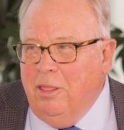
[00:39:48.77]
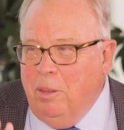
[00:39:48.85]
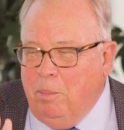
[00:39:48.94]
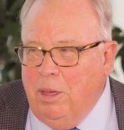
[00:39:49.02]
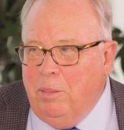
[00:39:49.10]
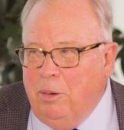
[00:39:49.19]

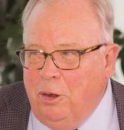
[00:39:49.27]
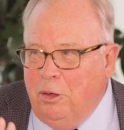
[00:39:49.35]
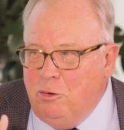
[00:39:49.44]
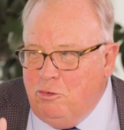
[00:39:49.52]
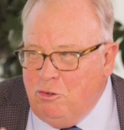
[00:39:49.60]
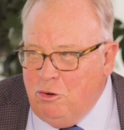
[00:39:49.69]
the people
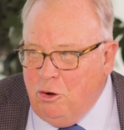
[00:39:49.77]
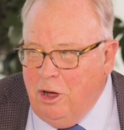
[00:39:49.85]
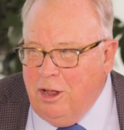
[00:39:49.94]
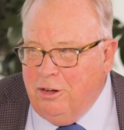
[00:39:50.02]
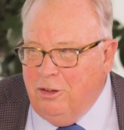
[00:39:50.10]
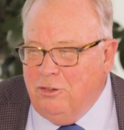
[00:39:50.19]
who
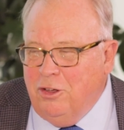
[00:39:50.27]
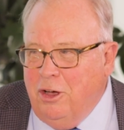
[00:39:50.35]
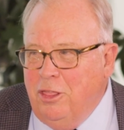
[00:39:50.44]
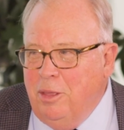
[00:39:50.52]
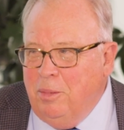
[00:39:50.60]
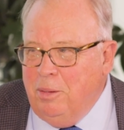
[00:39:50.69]
draw,
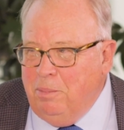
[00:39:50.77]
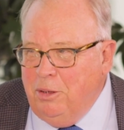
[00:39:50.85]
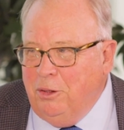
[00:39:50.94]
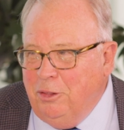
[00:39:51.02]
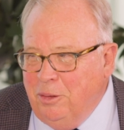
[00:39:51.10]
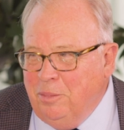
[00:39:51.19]
design them and
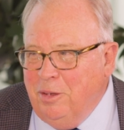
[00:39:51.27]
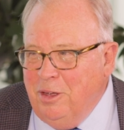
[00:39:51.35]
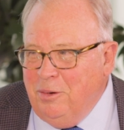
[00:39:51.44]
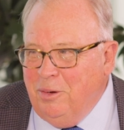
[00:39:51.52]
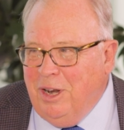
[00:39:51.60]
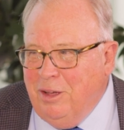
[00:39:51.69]
build them
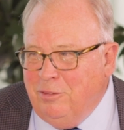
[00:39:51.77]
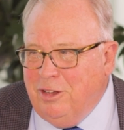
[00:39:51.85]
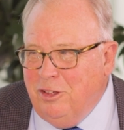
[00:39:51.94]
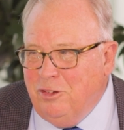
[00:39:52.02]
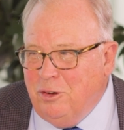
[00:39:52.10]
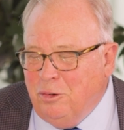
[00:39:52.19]
will have
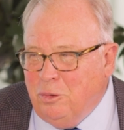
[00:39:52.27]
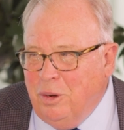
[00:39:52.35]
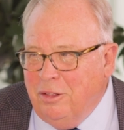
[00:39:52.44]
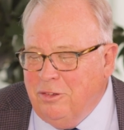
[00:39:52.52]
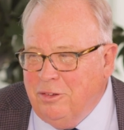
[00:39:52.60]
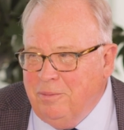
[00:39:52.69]
digital
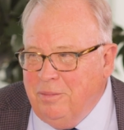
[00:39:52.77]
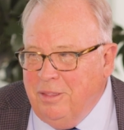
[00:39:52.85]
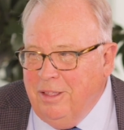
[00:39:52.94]
twins.